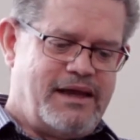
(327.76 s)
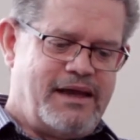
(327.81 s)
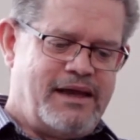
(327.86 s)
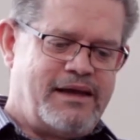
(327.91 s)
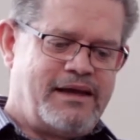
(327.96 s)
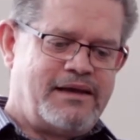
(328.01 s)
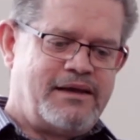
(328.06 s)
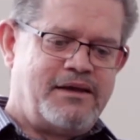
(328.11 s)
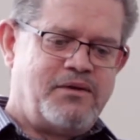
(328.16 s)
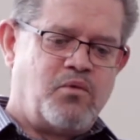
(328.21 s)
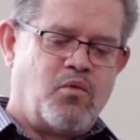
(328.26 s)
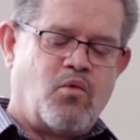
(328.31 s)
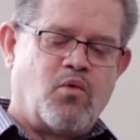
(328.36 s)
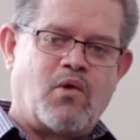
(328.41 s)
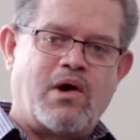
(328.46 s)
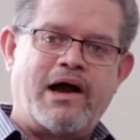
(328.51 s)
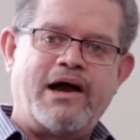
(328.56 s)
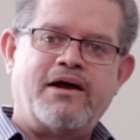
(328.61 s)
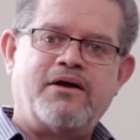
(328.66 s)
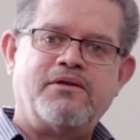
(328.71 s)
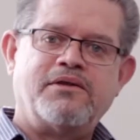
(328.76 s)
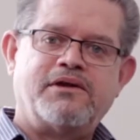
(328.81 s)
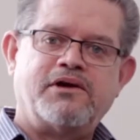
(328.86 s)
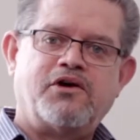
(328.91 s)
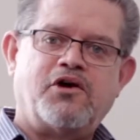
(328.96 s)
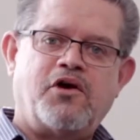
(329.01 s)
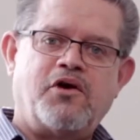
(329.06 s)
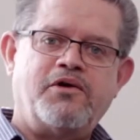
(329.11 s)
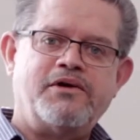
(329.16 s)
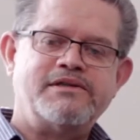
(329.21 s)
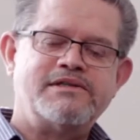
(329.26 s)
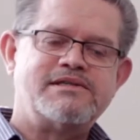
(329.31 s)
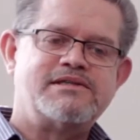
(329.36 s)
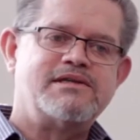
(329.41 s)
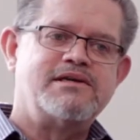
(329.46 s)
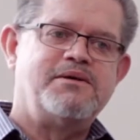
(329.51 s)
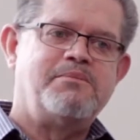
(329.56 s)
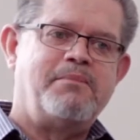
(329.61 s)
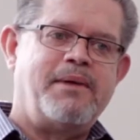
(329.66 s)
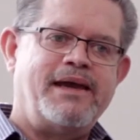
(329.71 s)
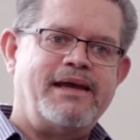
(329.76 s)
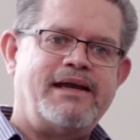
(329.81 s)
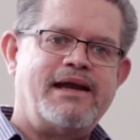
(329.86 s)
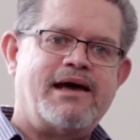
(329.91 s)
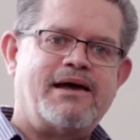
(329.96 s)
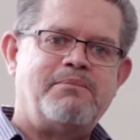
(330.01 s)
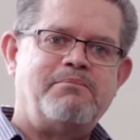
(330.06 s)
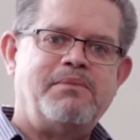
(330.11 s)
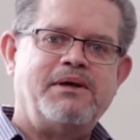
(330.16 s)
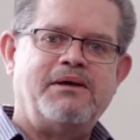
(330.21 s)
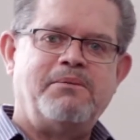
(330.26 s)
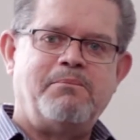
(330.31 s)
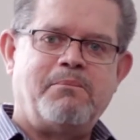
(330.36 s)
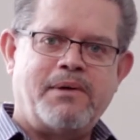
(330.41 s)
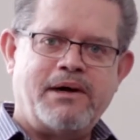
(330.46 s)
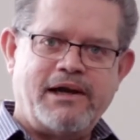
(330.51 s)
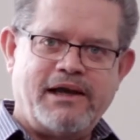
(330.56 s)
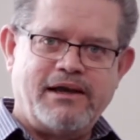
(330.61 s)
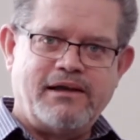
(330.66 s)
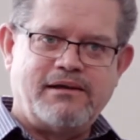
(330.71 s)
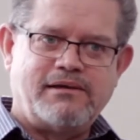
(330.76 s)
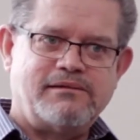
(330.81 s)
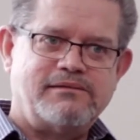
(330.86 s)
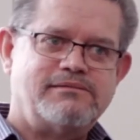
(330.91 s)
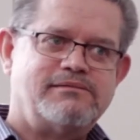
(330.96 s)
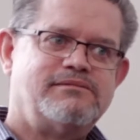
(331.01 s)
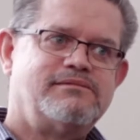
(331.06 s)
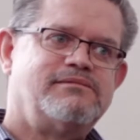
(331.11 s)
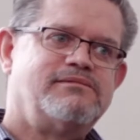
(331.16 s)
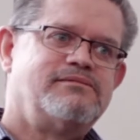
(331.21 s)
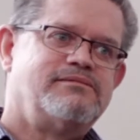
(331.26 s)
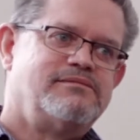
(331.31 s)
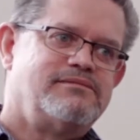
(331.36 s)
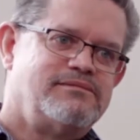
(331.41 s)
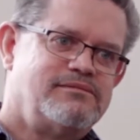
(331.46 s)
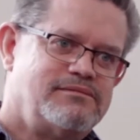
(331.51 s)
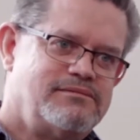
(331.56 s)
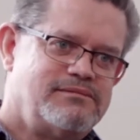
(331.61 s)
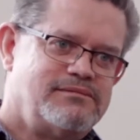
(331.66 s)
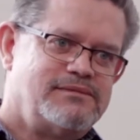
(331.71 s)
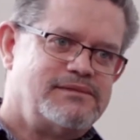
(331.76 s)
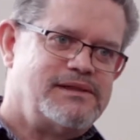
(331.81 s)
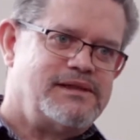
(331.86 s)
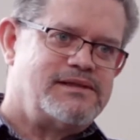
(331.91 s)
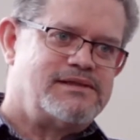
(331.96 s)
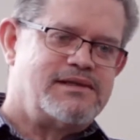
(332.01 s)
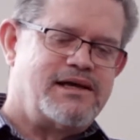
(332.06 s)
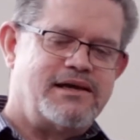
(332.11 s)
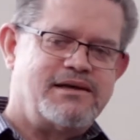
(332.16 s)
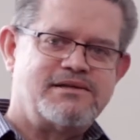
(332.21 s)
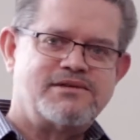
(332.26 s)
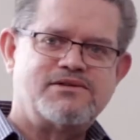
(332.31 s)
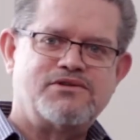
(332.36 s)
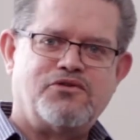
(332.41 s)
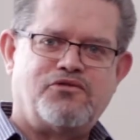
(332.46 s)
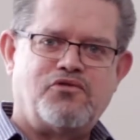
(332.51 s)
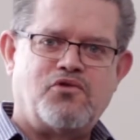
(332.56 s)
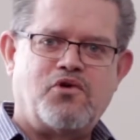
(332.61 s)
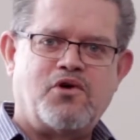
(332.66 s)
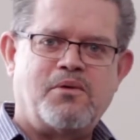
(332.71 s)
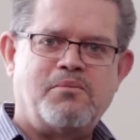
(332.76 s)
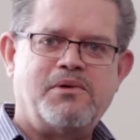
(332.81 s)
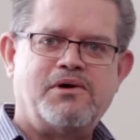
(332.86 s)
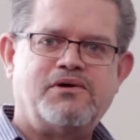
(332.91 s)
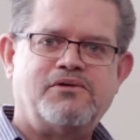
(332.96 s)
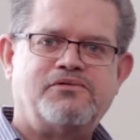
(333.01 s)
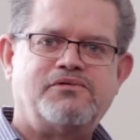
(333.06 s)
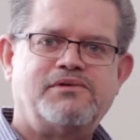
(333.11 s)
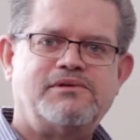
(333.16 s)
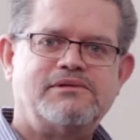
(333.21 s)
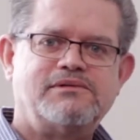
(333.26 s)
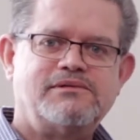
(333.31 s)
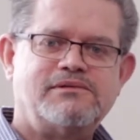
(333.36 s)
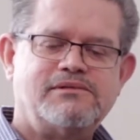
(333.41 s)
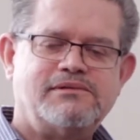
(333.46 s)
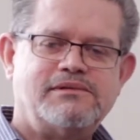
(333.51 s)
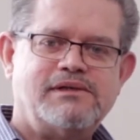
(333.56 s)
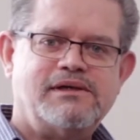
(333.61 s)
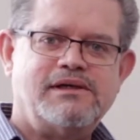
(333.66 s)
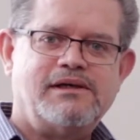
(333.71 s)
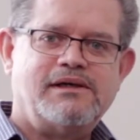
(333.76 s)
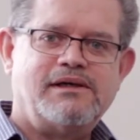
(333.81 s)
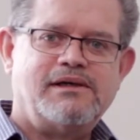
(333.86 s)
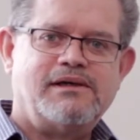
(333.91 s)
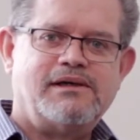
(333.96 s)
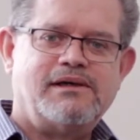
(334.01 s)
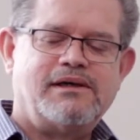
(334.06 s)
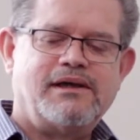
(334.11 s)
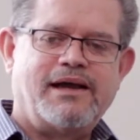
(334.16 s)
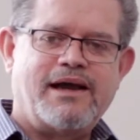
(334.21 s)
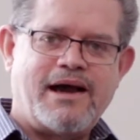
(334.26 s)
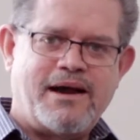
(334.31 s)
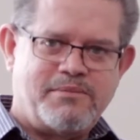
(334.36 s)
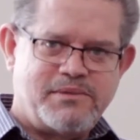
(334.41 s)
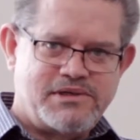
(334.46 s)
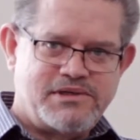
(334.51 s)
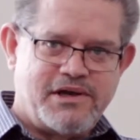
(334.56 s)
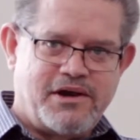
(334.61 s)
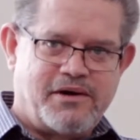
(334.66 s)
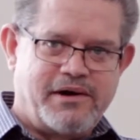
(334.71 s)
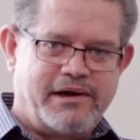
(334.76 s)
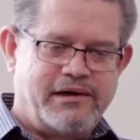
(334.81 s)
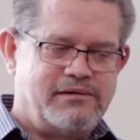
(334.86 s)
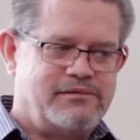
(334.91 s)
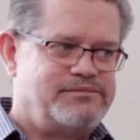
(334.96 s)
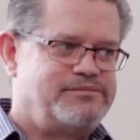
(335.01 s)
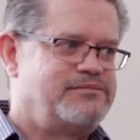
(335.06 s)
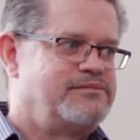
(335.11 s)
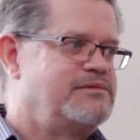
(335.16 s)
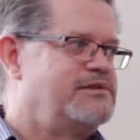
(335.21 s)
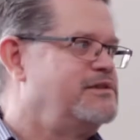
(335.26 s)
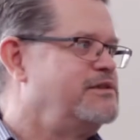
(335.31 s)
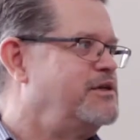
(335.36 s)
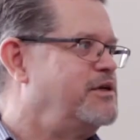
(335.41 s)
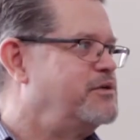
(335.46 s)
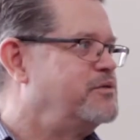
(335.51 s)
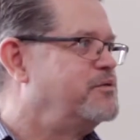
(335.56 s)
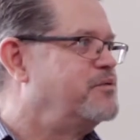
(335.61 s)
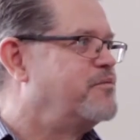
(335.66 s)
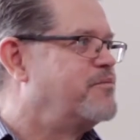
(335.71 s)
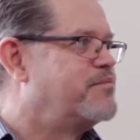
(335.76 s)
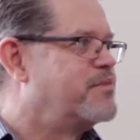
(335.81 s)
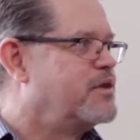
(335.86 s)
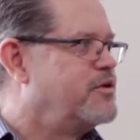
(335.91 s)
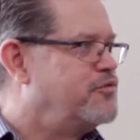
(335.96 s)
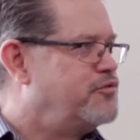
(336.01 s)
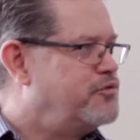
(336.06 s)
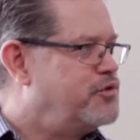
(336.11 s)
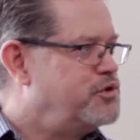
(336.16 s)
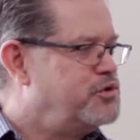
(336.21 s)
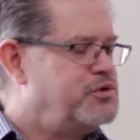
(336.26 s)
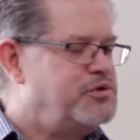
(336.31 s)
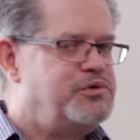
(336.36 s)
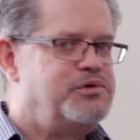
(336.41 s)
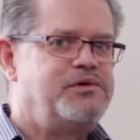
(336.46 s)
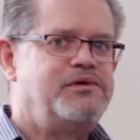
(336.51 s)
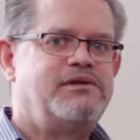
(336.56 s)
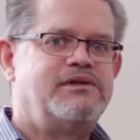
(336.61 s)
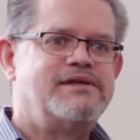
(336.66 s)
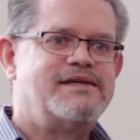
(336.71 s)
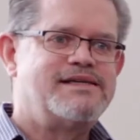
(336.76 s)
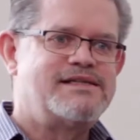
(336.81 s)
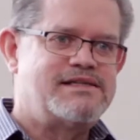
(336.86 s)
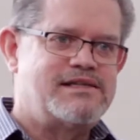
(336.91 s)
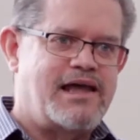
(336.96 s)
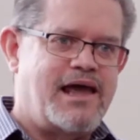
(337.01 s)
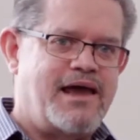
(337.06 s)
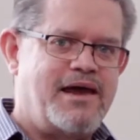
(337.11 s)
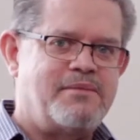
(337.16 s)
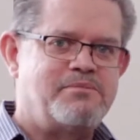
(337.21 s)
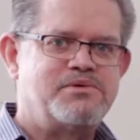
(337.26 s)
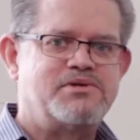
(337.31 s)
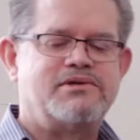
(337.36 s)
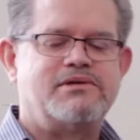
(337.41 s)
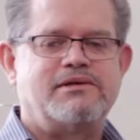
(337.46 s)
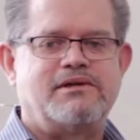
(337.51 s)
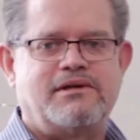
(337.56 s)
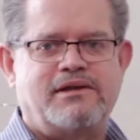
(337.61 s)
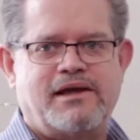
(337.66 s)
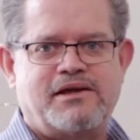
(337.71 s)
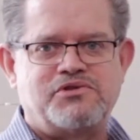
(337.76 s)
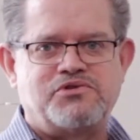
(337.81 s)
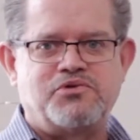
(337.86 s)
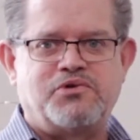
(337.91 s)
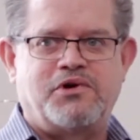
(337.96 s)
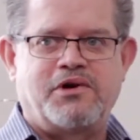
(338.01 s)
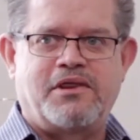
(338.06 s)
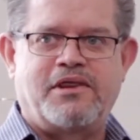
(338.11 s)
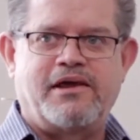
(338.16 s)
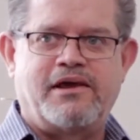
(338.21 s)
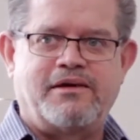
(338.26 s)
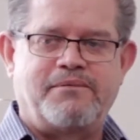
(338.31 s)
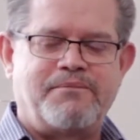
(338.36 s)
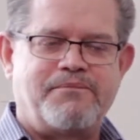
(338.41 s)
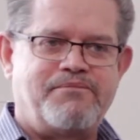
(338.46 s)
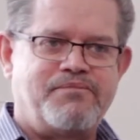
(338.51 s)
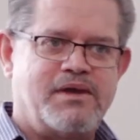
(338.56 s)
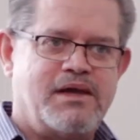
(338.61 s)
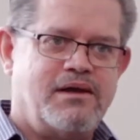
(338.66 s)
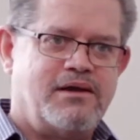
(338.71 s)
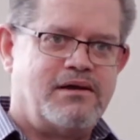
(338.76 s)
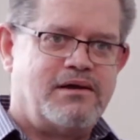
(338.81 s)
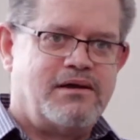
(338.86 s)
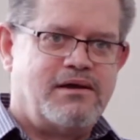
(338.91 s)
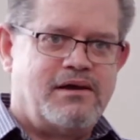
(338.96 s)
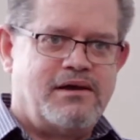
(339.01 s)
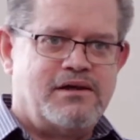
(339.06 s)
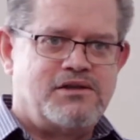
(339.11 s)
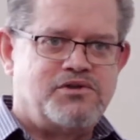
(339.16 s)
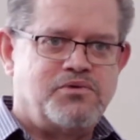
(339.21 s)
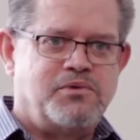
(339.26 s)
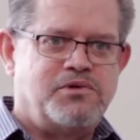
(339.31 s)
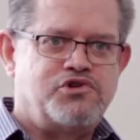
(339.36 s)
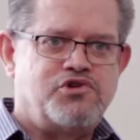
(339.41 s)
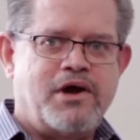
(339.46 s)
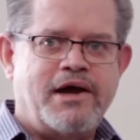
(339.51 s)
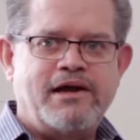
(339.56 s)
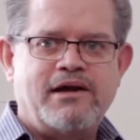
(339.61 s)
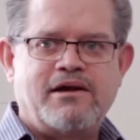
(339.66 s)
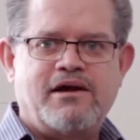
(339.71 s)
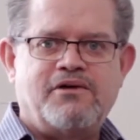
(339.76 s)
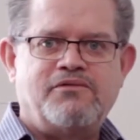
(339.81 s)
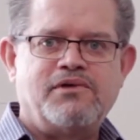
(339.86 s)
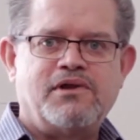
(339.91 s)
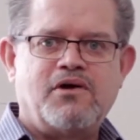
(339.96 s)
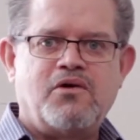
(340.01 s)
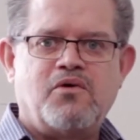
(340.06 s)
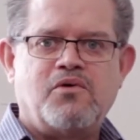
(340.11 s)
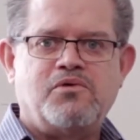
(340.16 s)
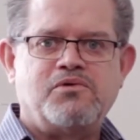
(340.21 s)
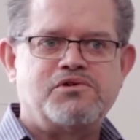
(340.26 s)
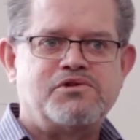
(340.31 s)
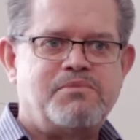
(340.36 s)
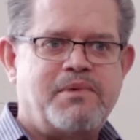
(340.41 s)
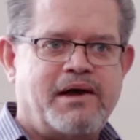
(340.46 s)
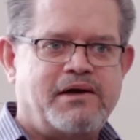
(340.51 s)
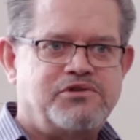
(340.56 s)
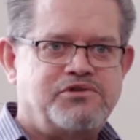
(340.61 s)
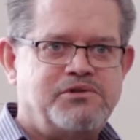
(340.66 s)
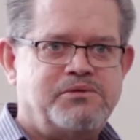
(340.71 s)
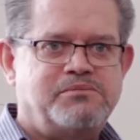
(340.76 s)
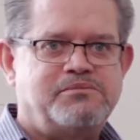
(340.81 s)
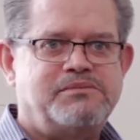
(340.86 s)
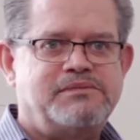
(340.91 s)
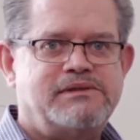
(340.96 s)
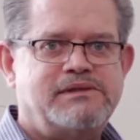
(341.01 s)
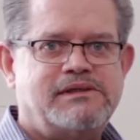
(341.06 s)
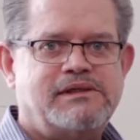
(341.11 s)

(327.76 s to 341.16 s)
And while the currency may not be money, it takes the form of commissary, food, stamps, that sort of thing. So we try to cover the whole spectrum.